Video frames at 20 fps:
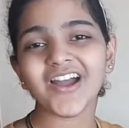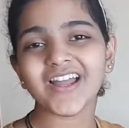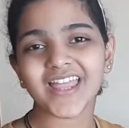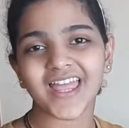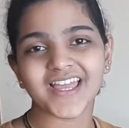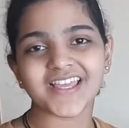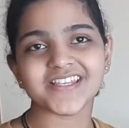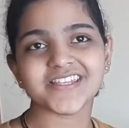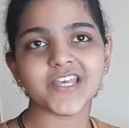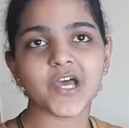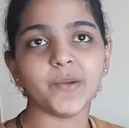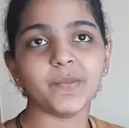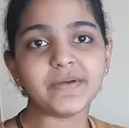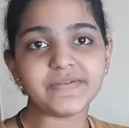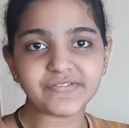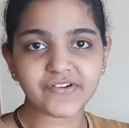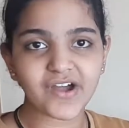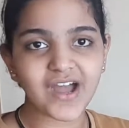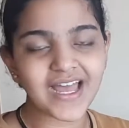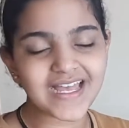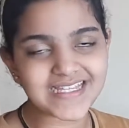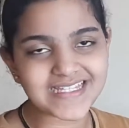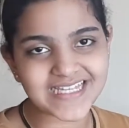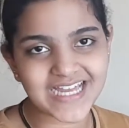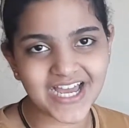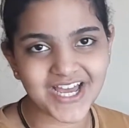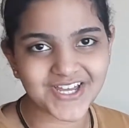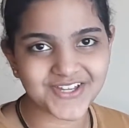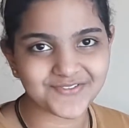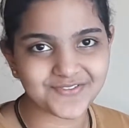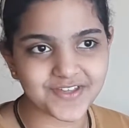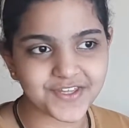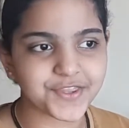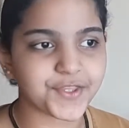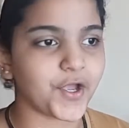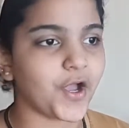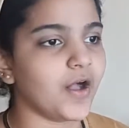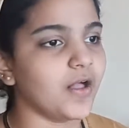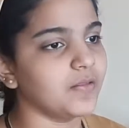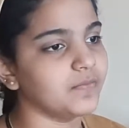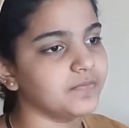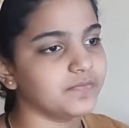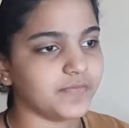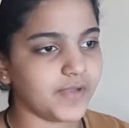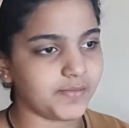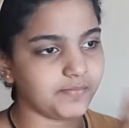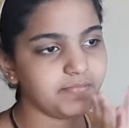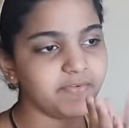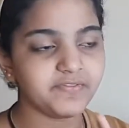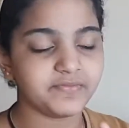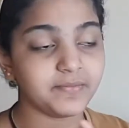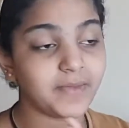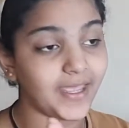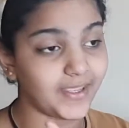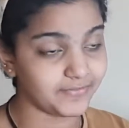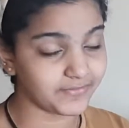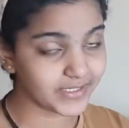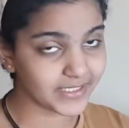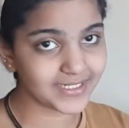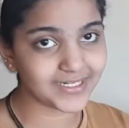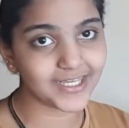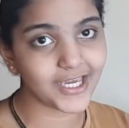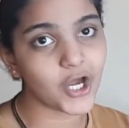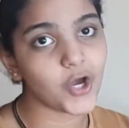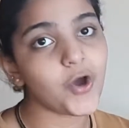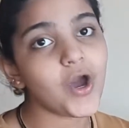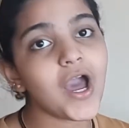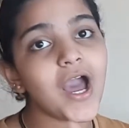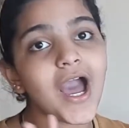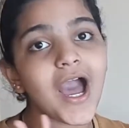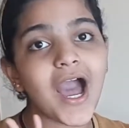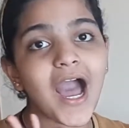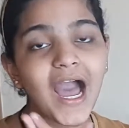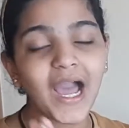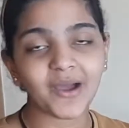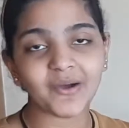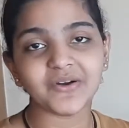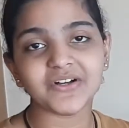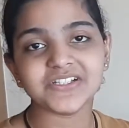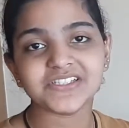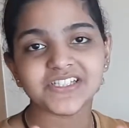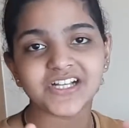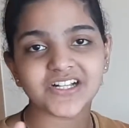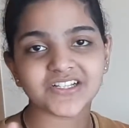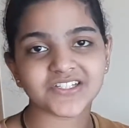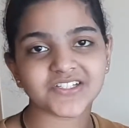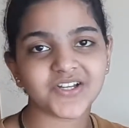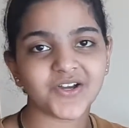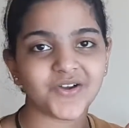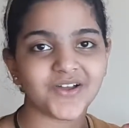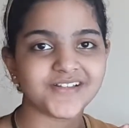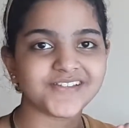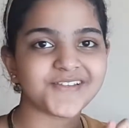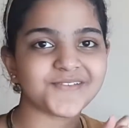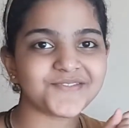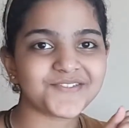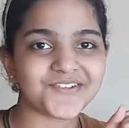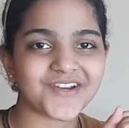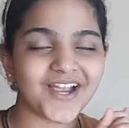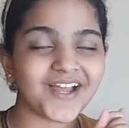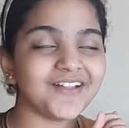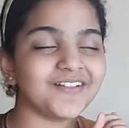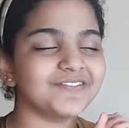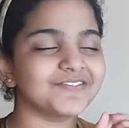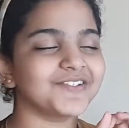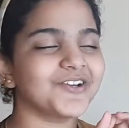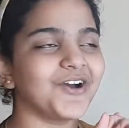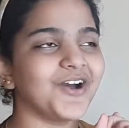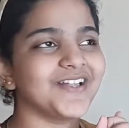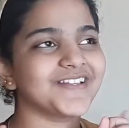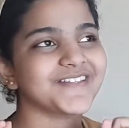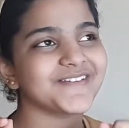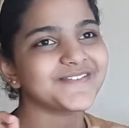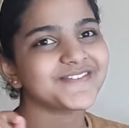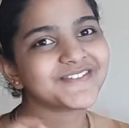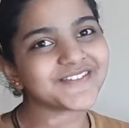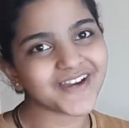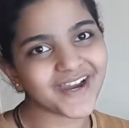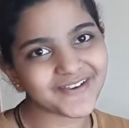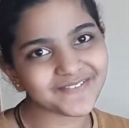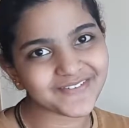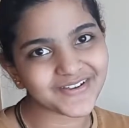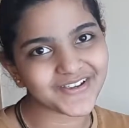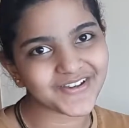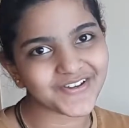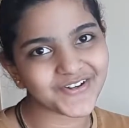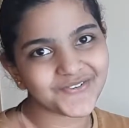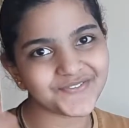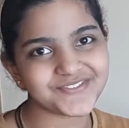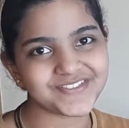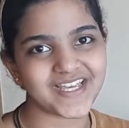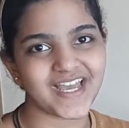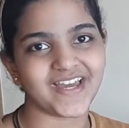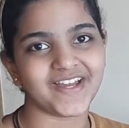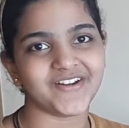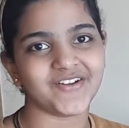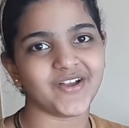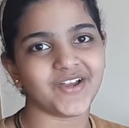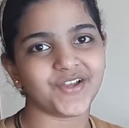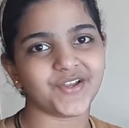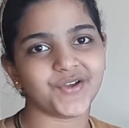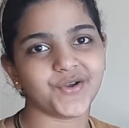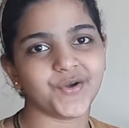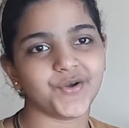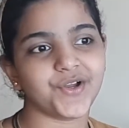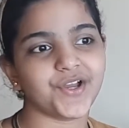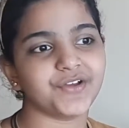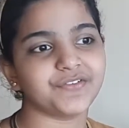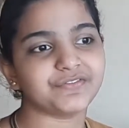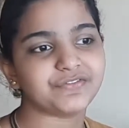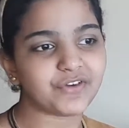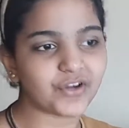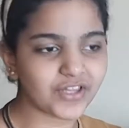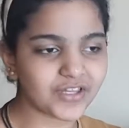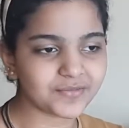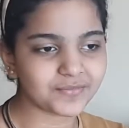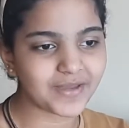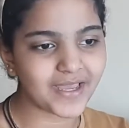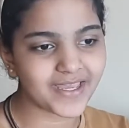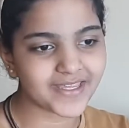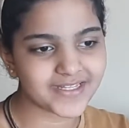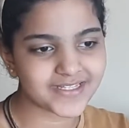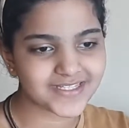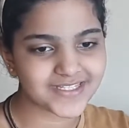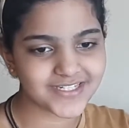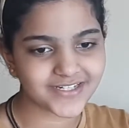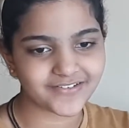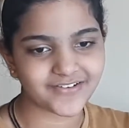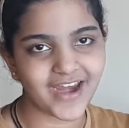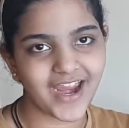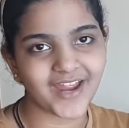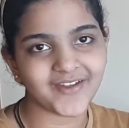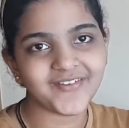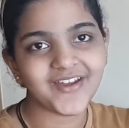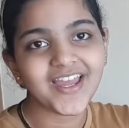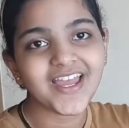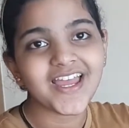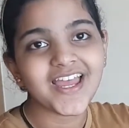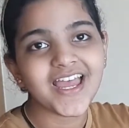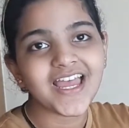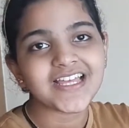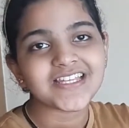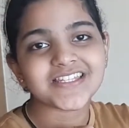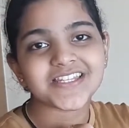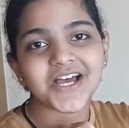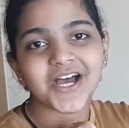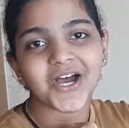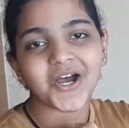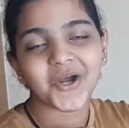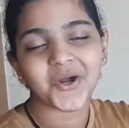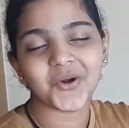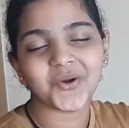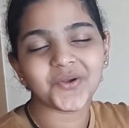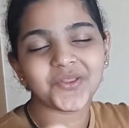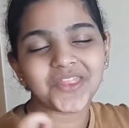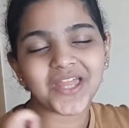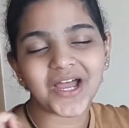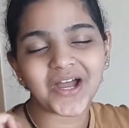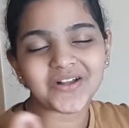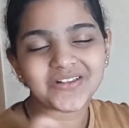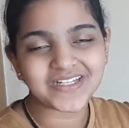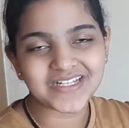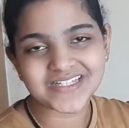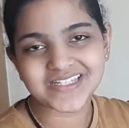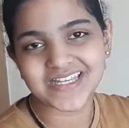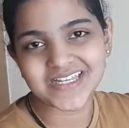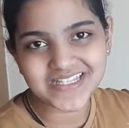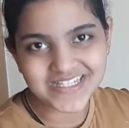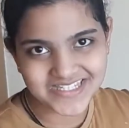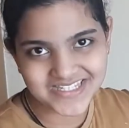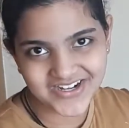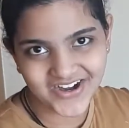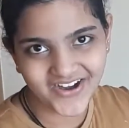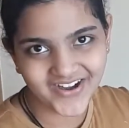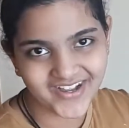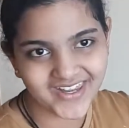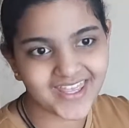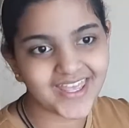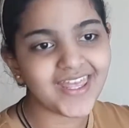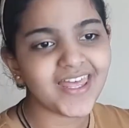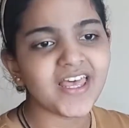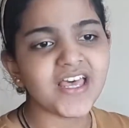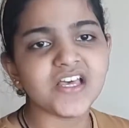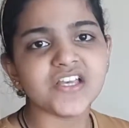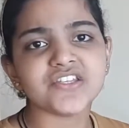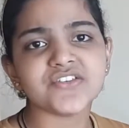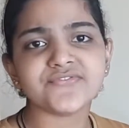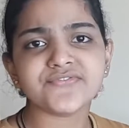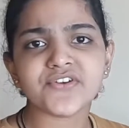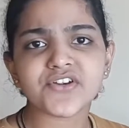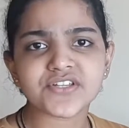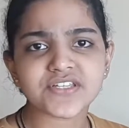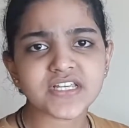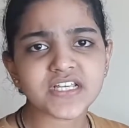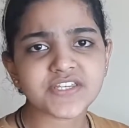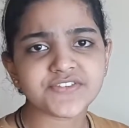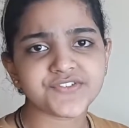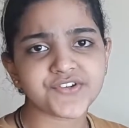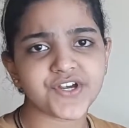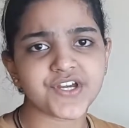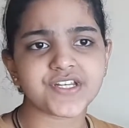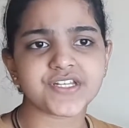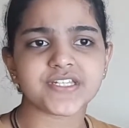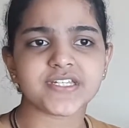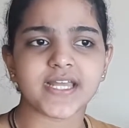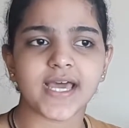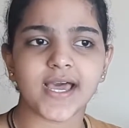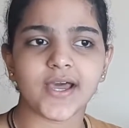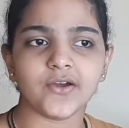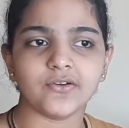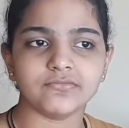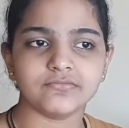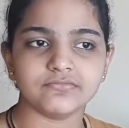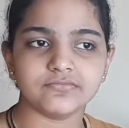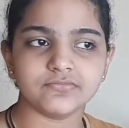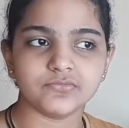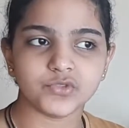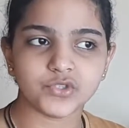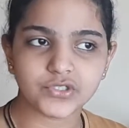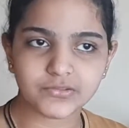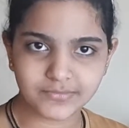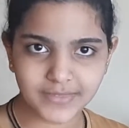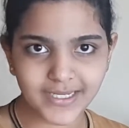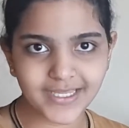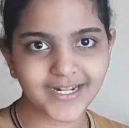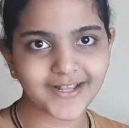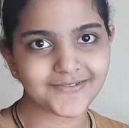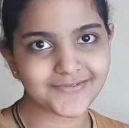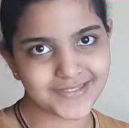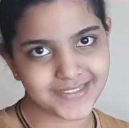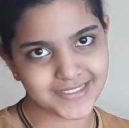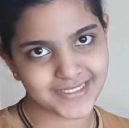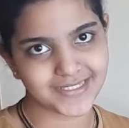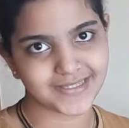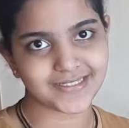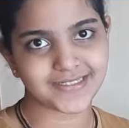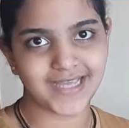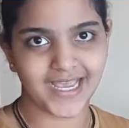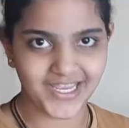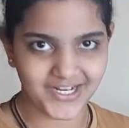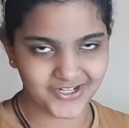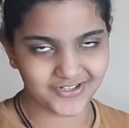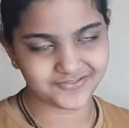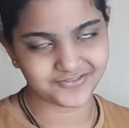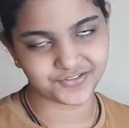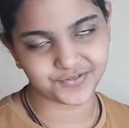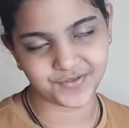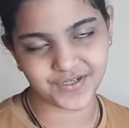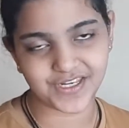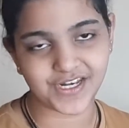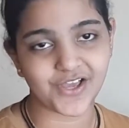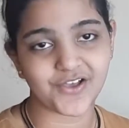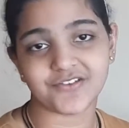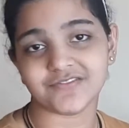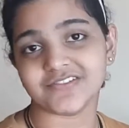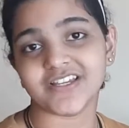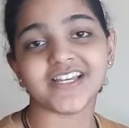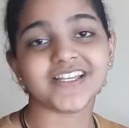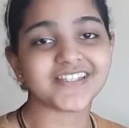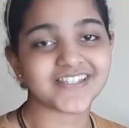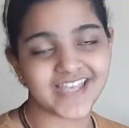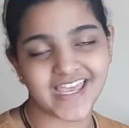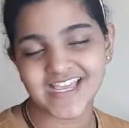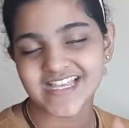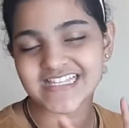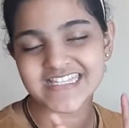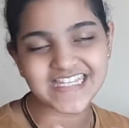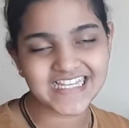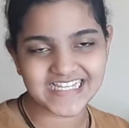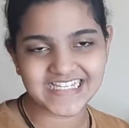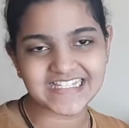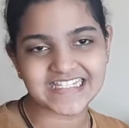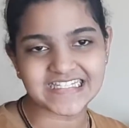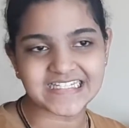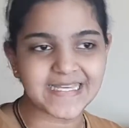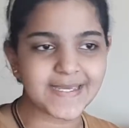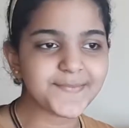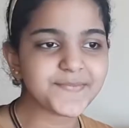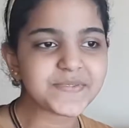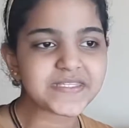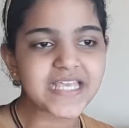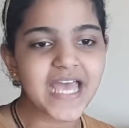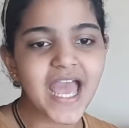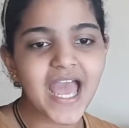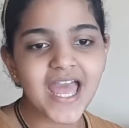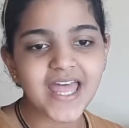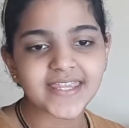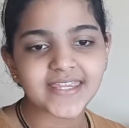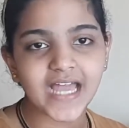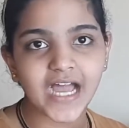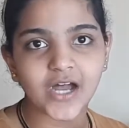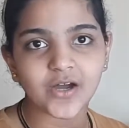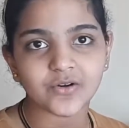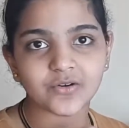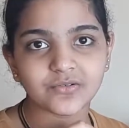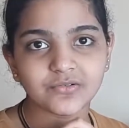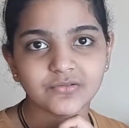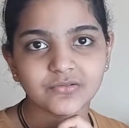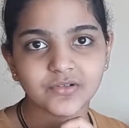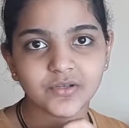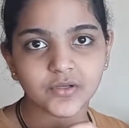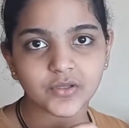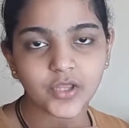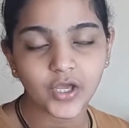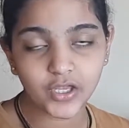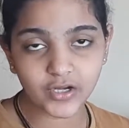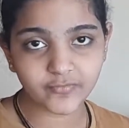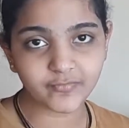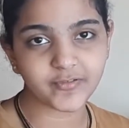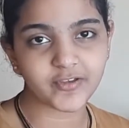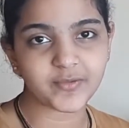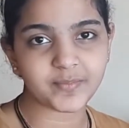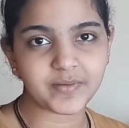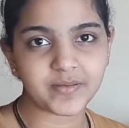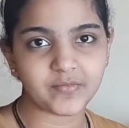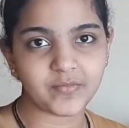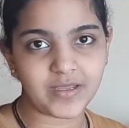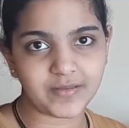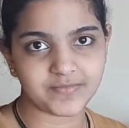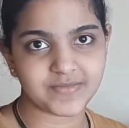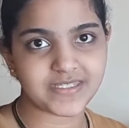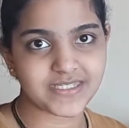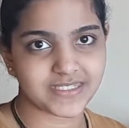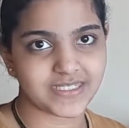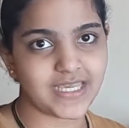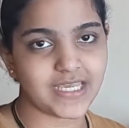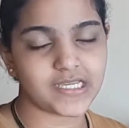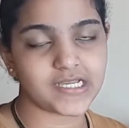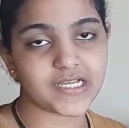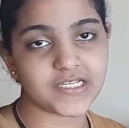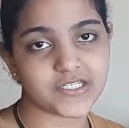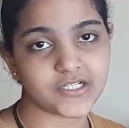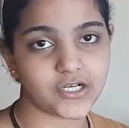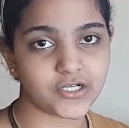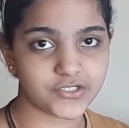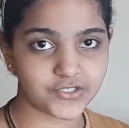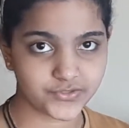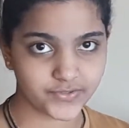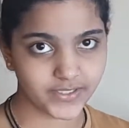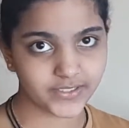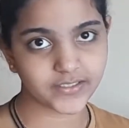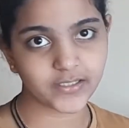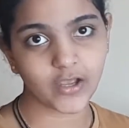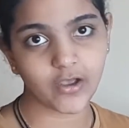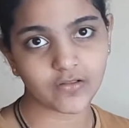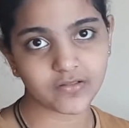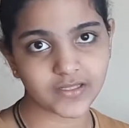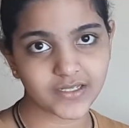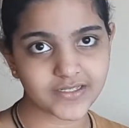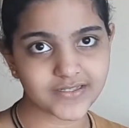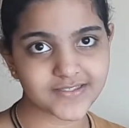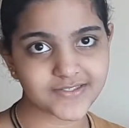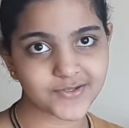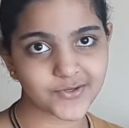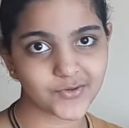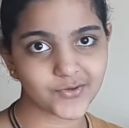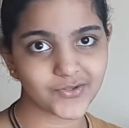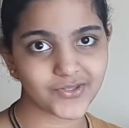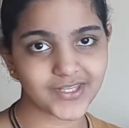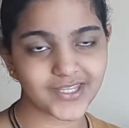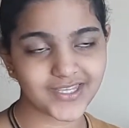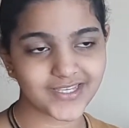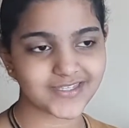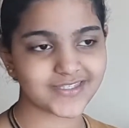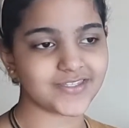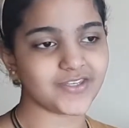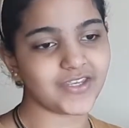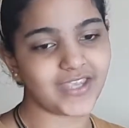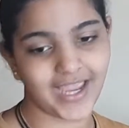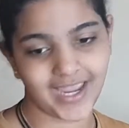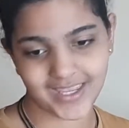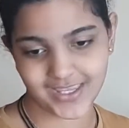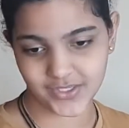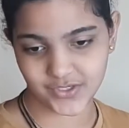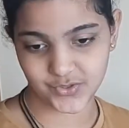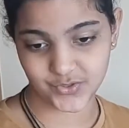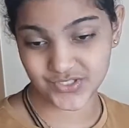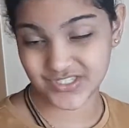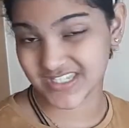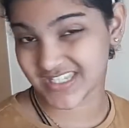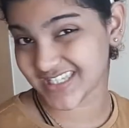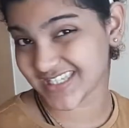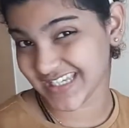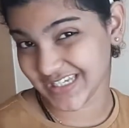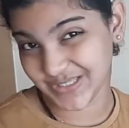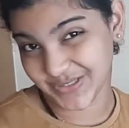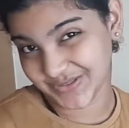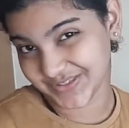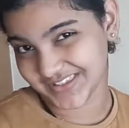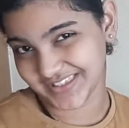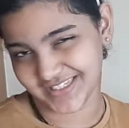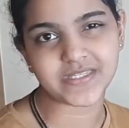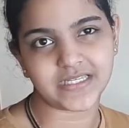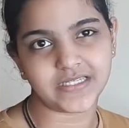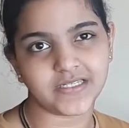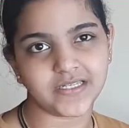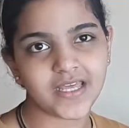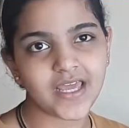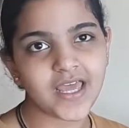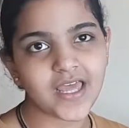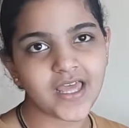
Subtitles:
Okay, so before I start with my video, I want y'all to go and subscribe my YouTube channel and go and follow my Instagram. So now let's get started. So first things first, now you might have seen the title of the video like saying 6 tips. Now a lot of people might be saying because you're doing the online schooling, so yeah, you still and